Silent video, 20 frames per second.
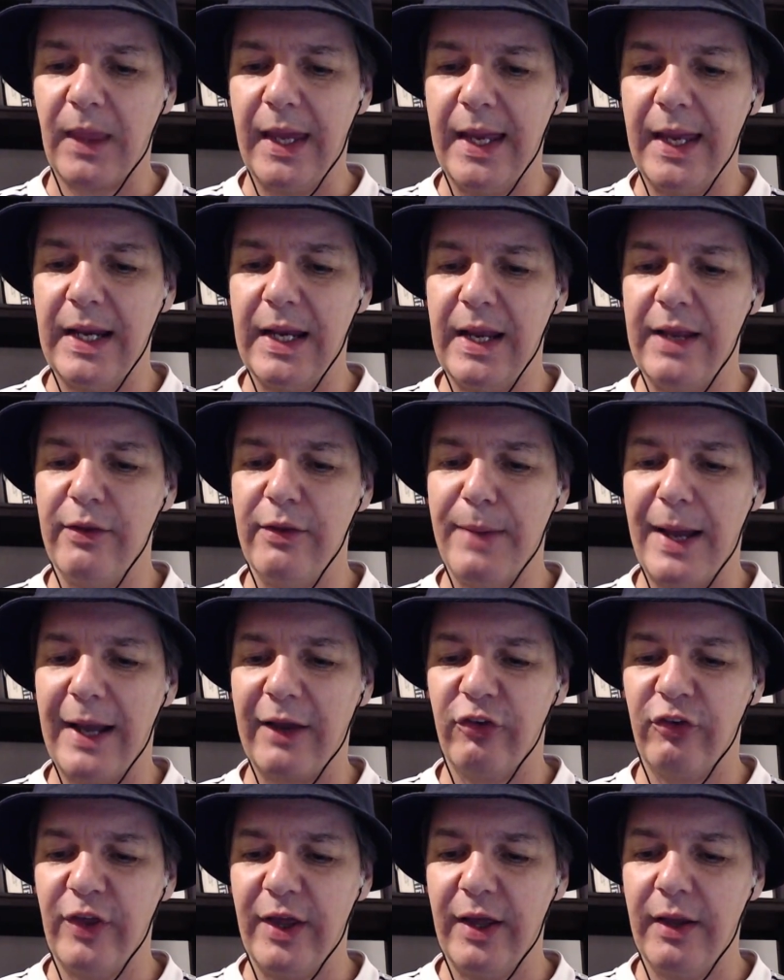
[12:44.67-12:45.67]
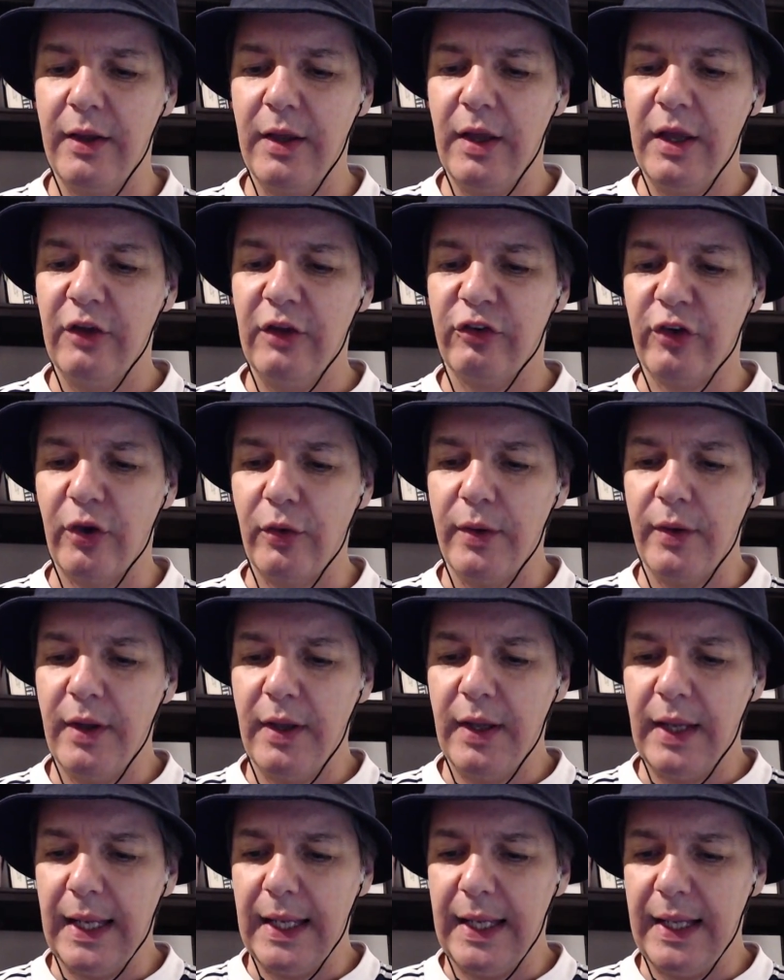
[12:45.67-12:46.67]
in the backs there. So
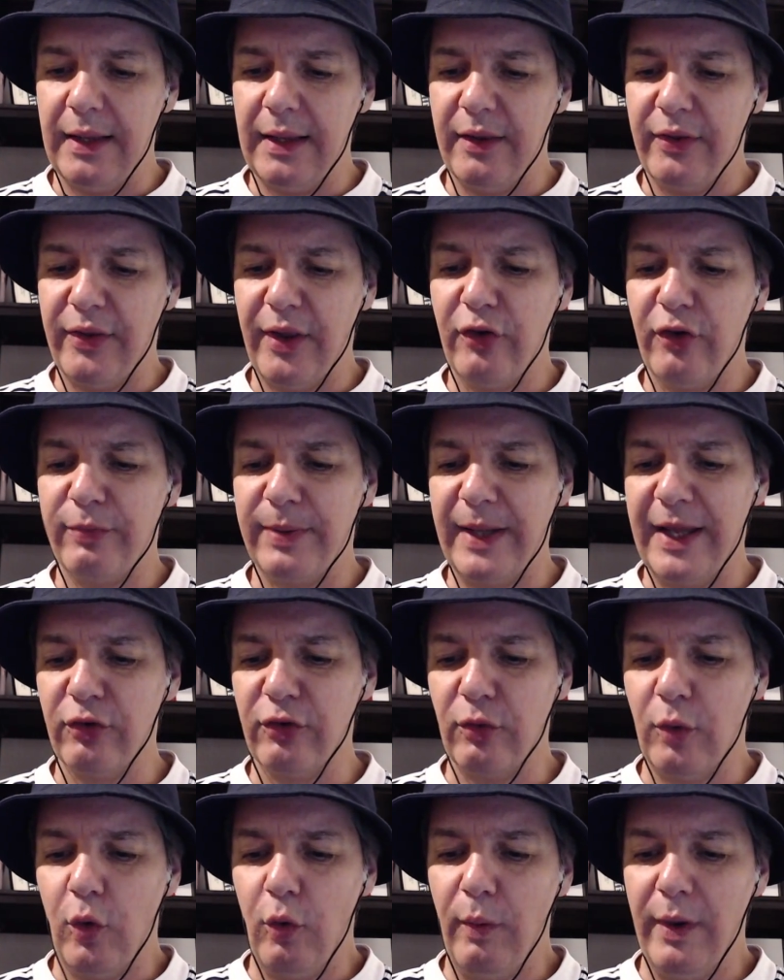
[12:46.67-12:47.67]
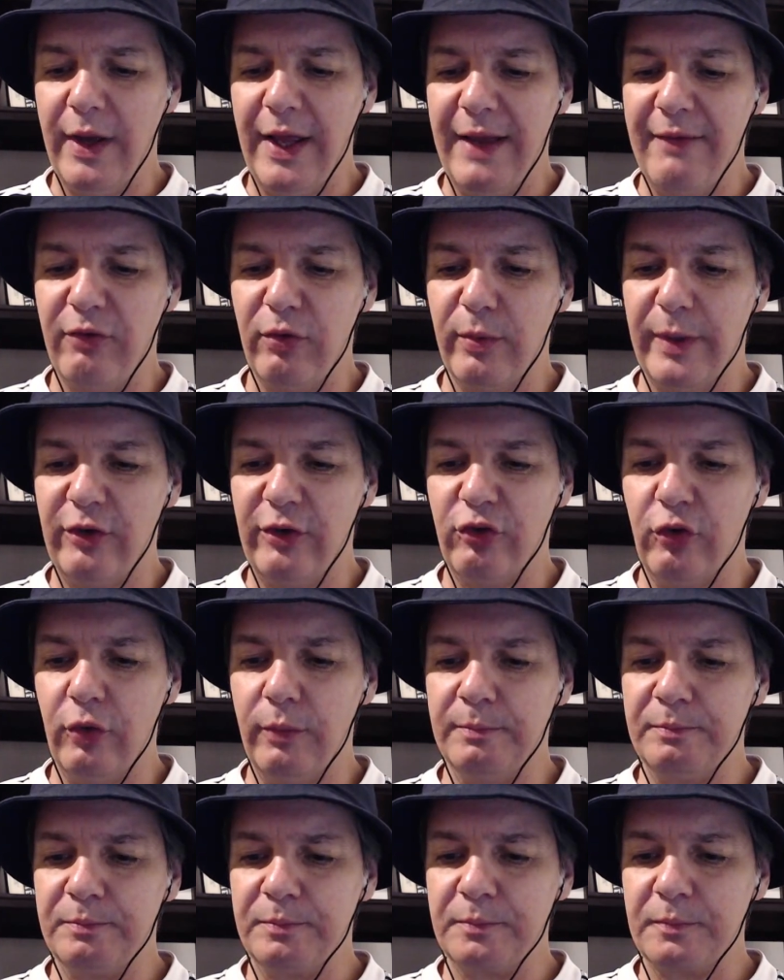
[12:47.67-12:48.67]
those players all were
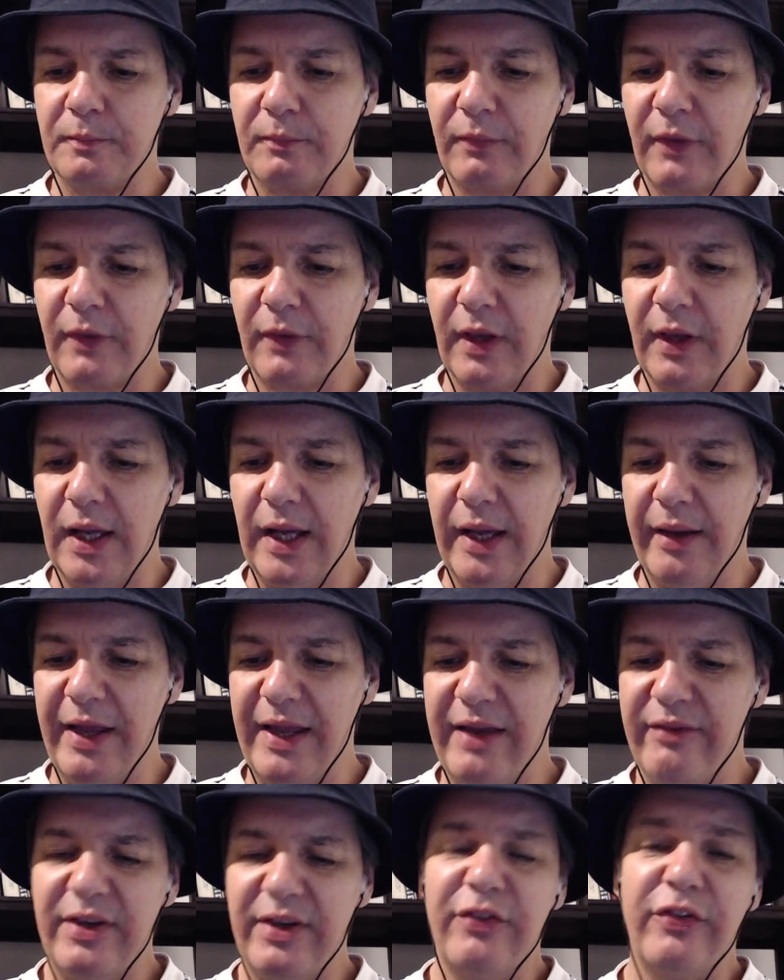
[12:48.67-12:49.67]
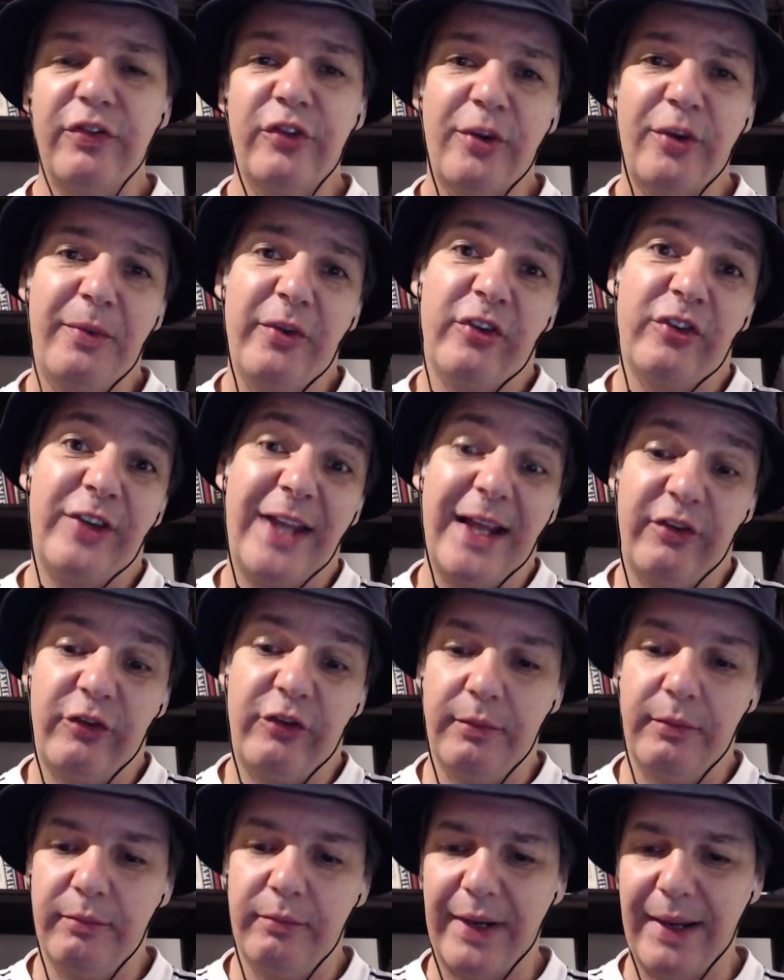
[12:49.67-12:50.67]
influential, even if some of the
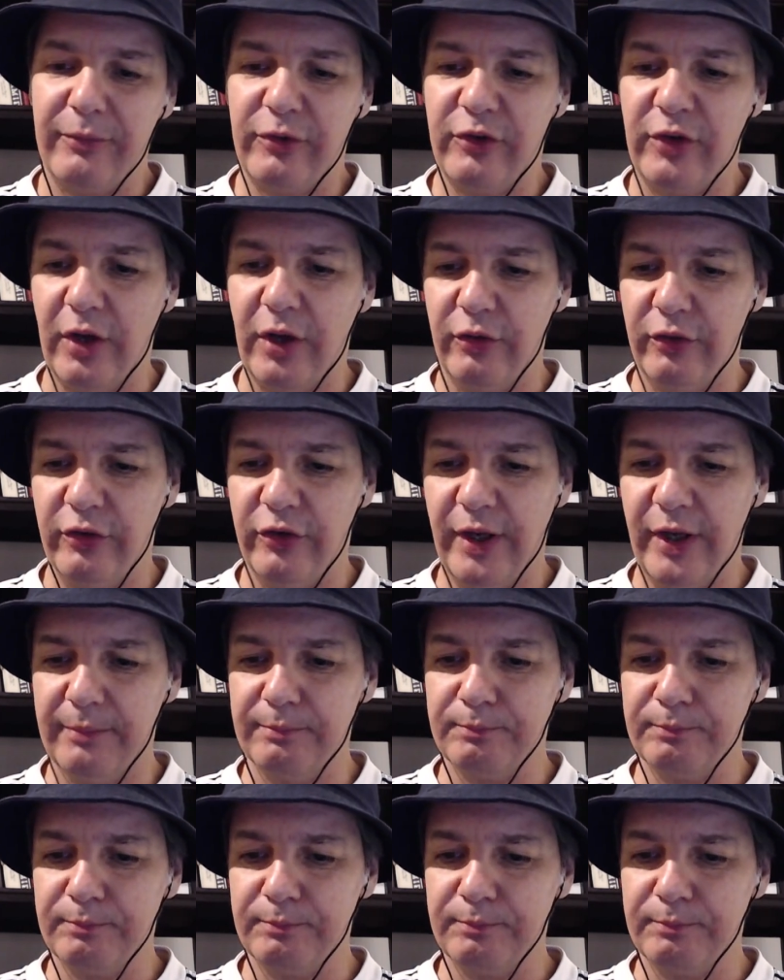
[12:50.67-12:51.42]
stats perhaps don't